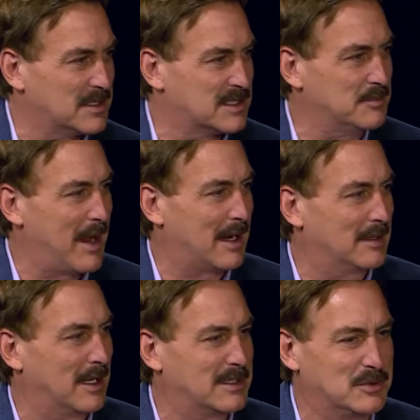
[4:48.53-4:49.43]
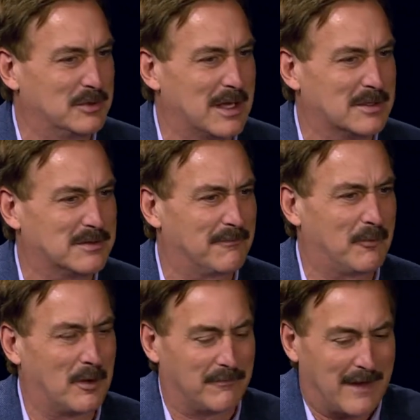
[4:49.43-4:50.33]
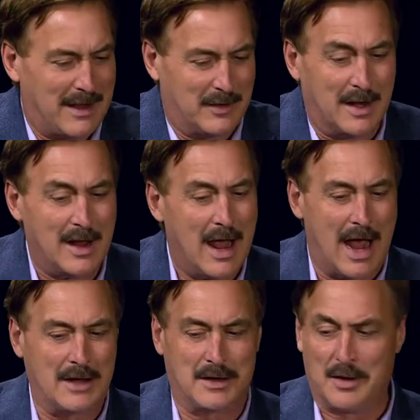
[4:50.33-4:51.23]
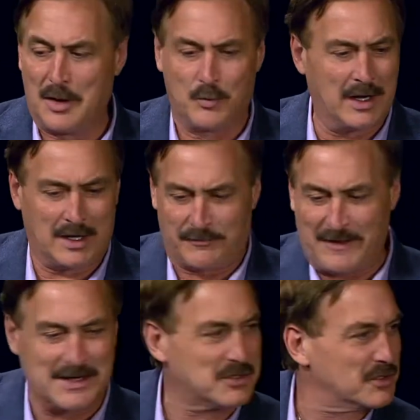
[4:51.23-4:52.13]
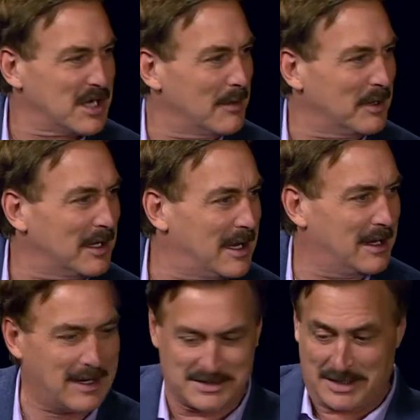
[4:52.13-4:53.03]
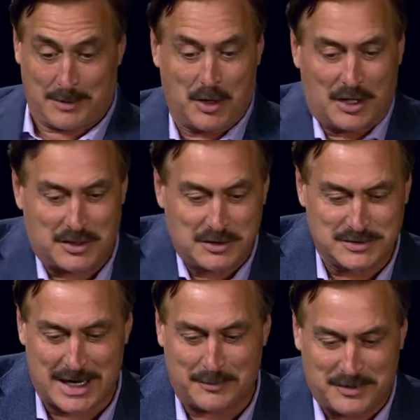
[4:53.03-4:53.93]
This is back in like 2004 or 5, and I had to bring in a faster typing kid. I said, "Come here, you type